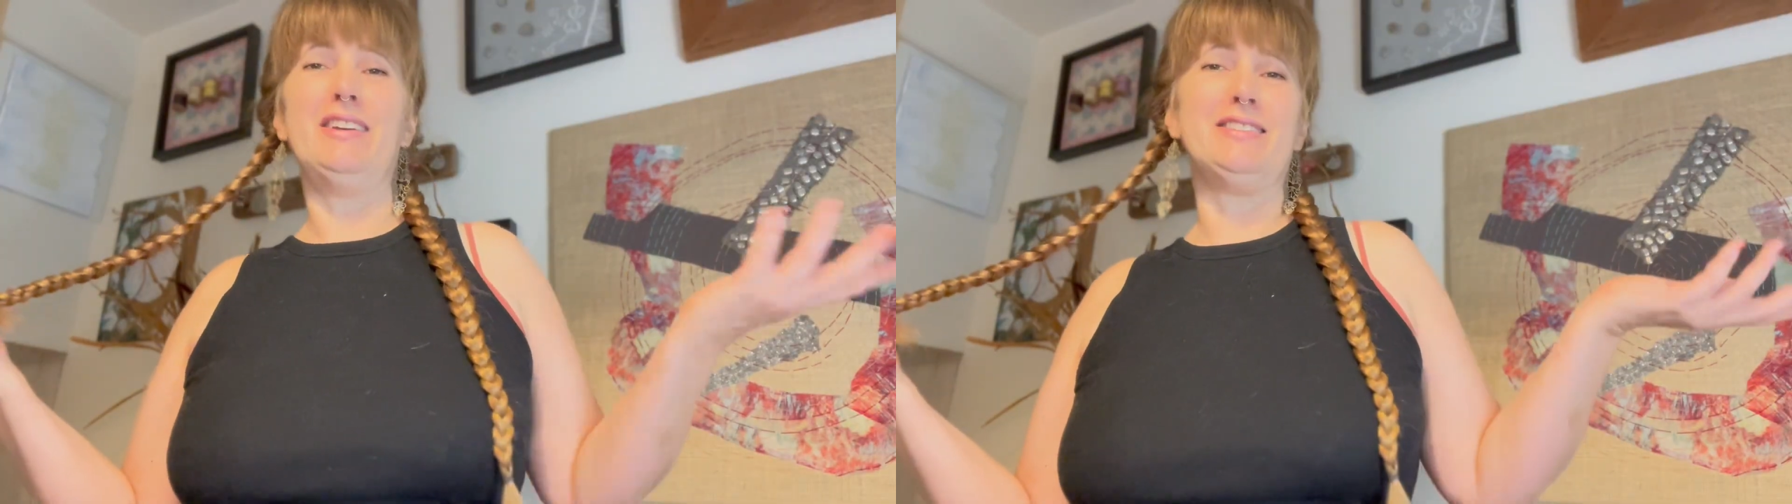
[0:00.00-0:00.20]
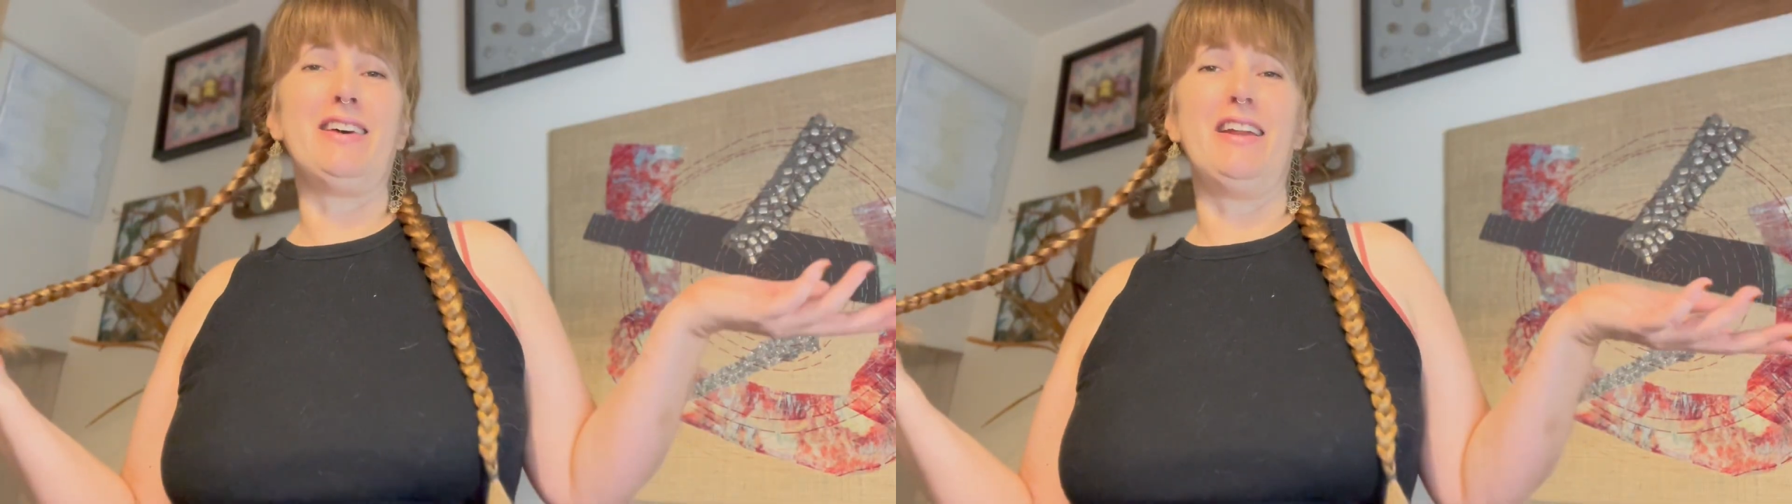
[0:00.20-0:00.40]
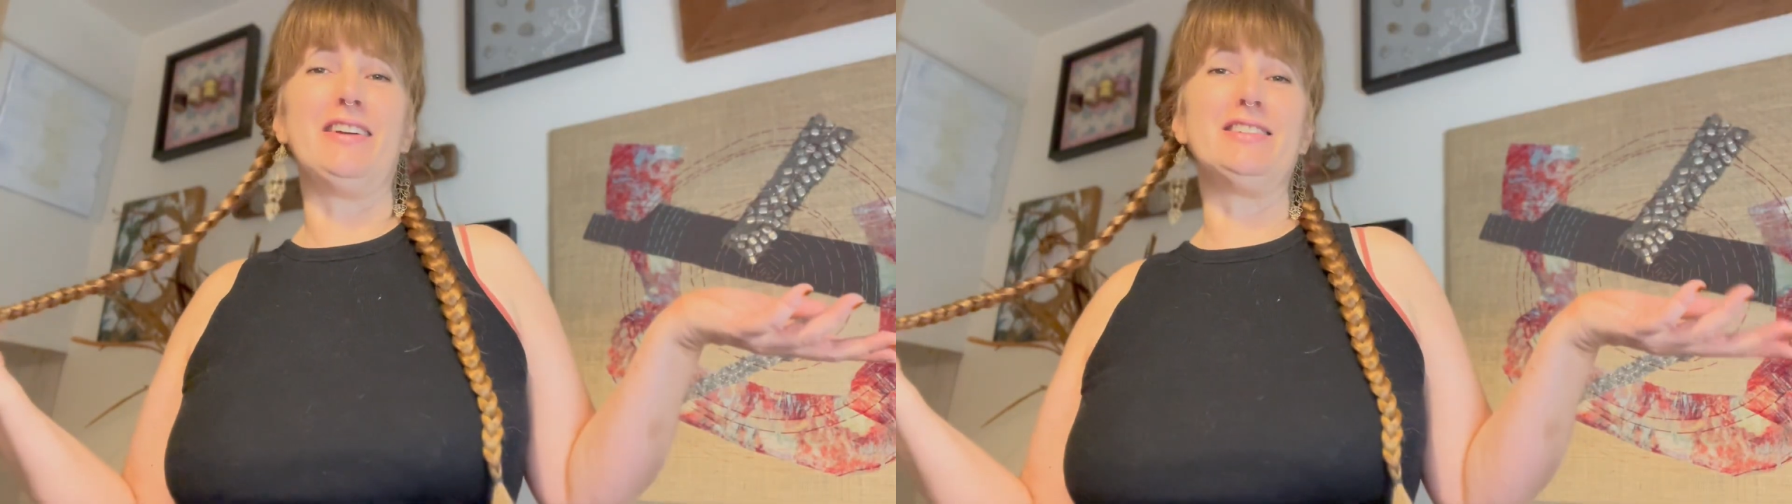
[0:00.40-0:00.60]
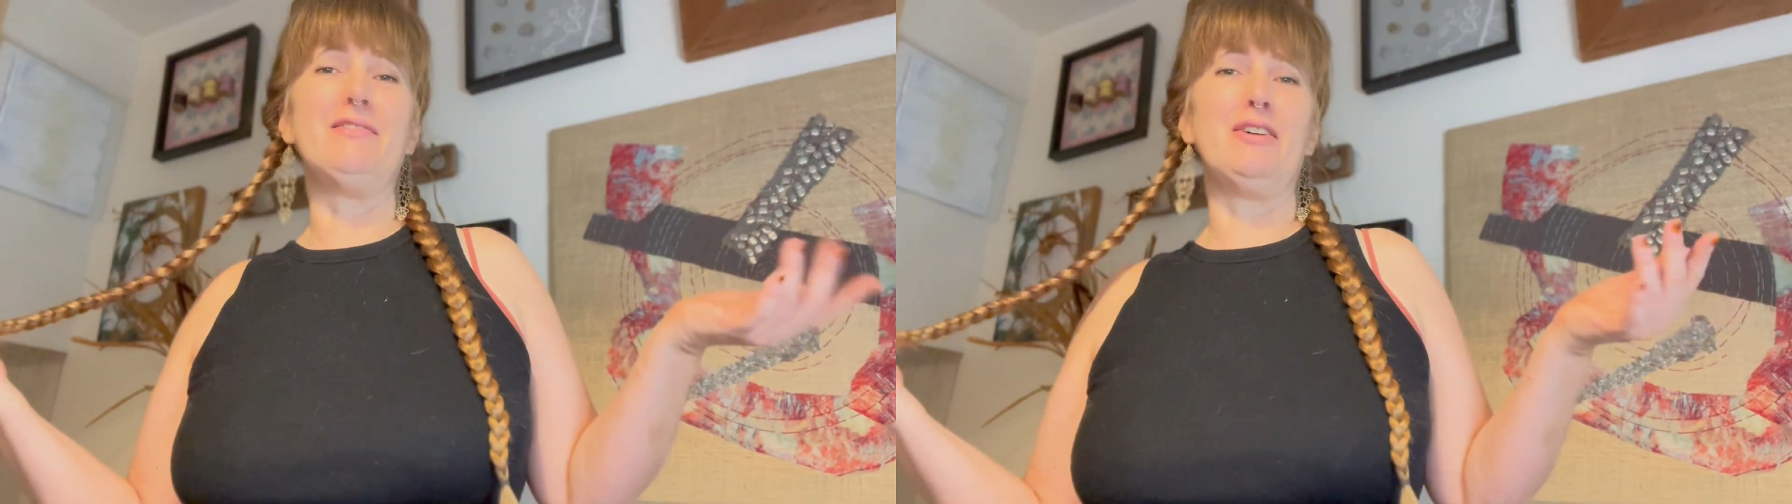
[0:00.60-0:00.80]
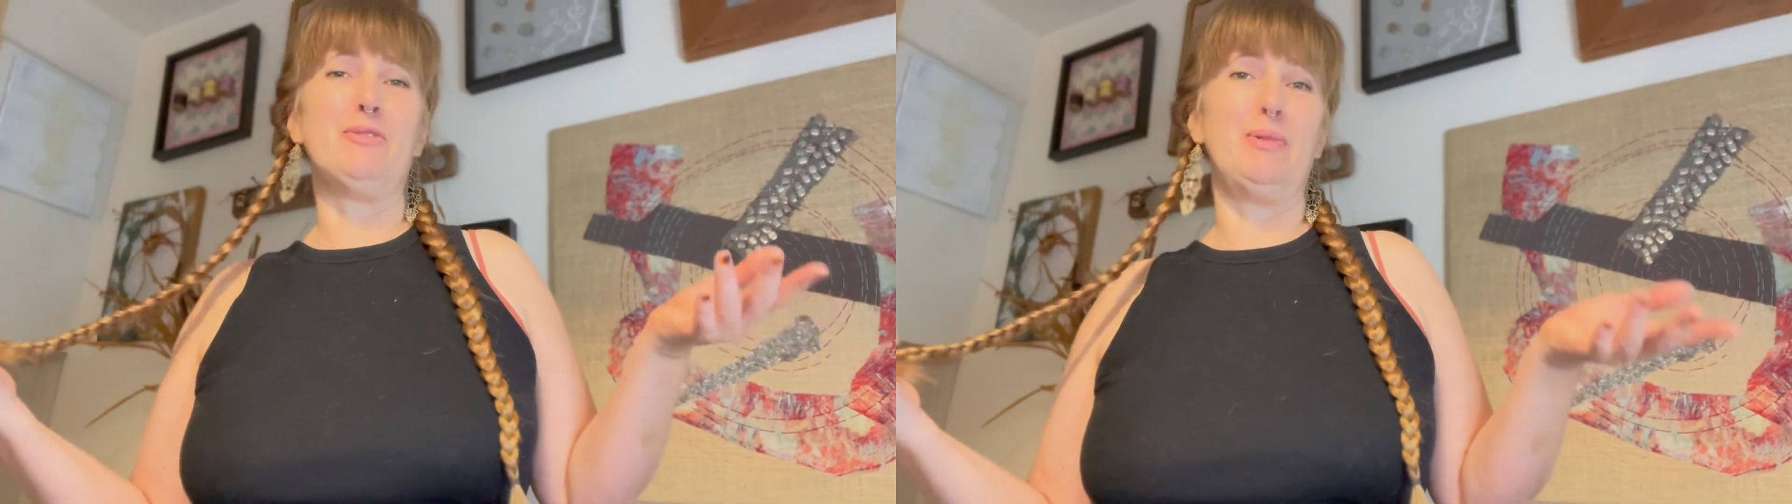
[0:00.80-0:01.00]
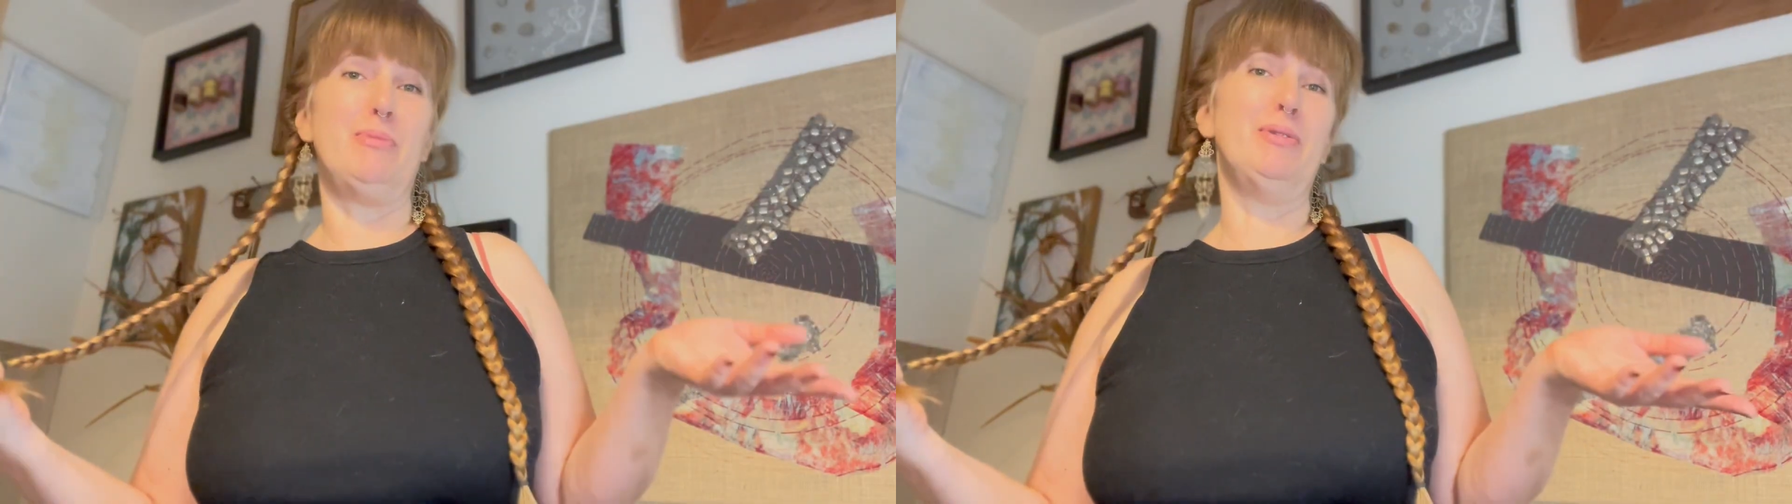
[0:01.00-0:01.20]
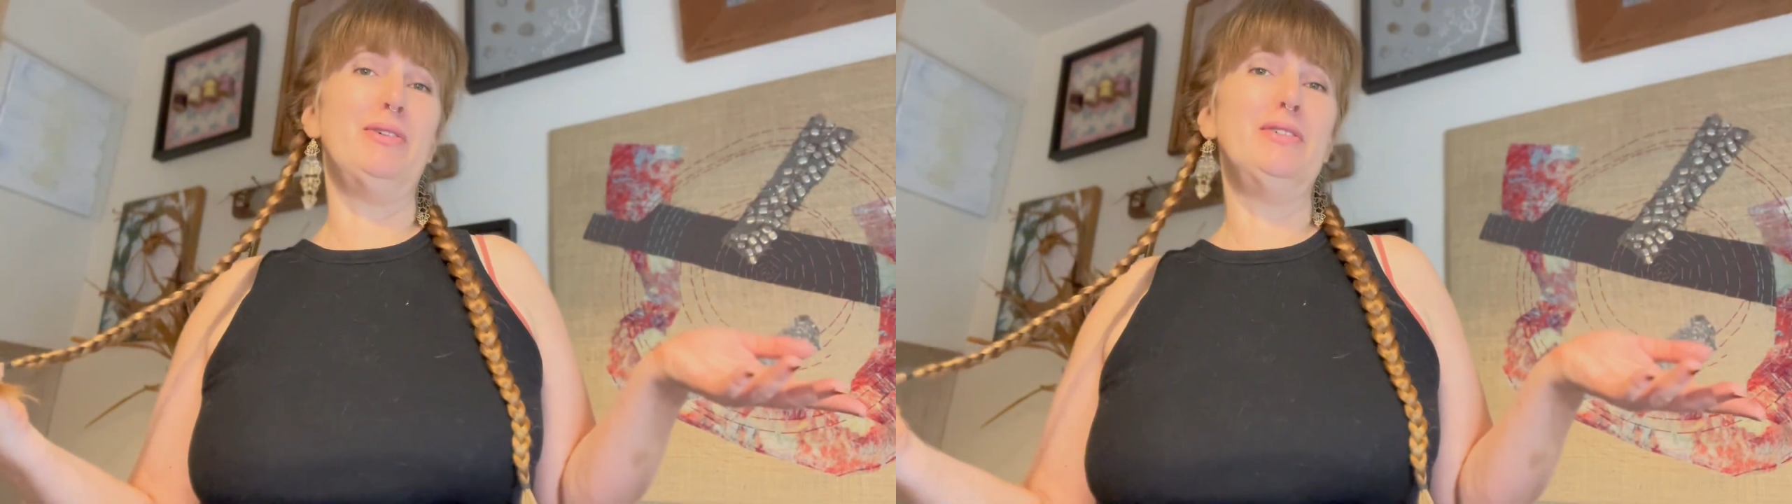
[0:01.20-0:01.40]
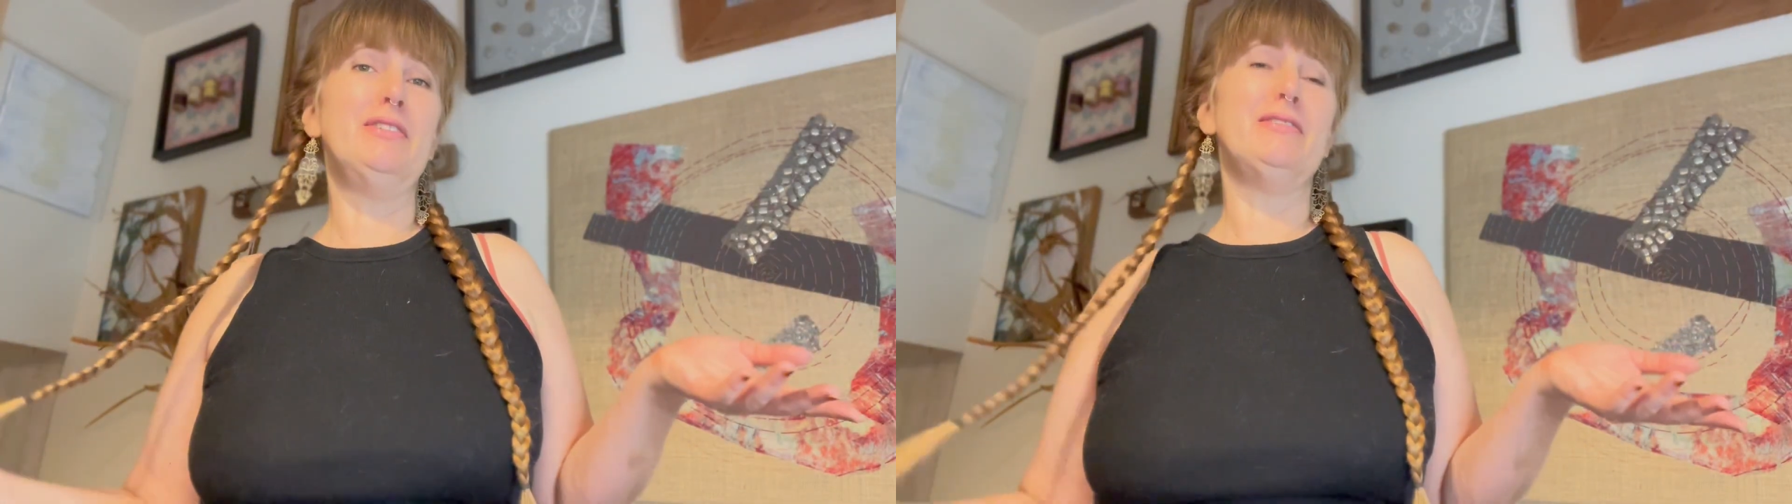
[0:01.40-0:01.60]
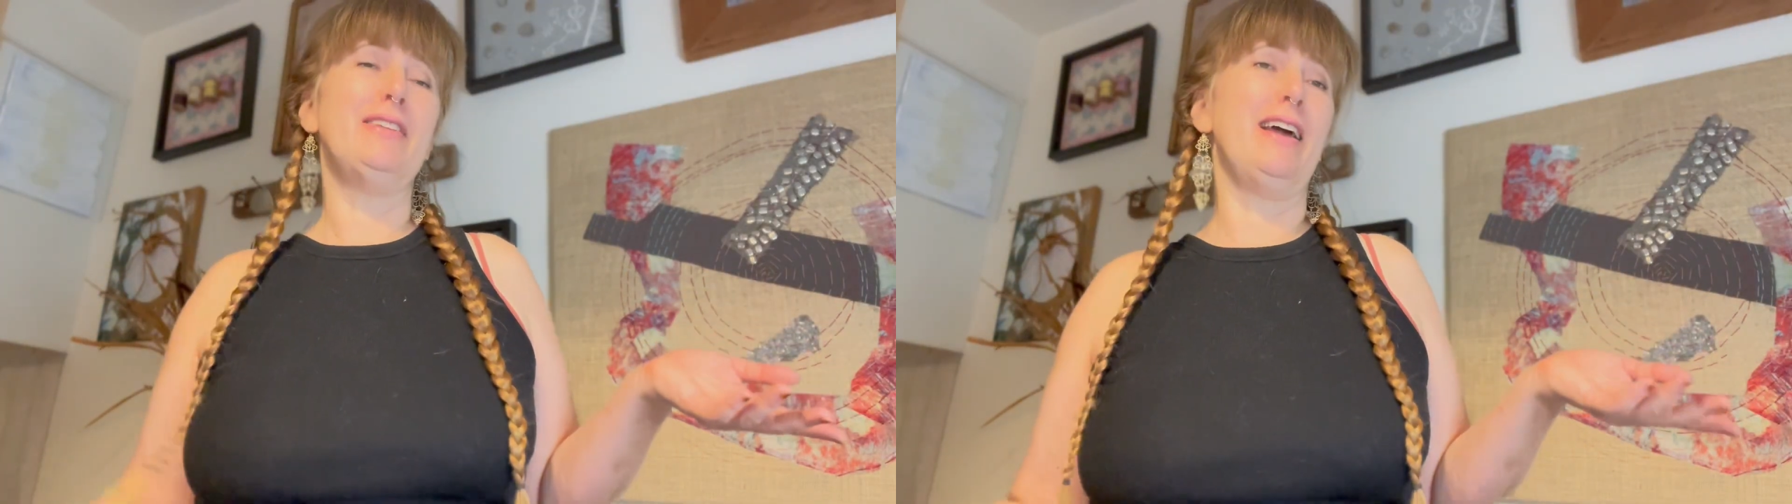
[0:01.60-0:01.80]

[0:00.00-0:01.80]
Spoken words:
aesthetics of other people.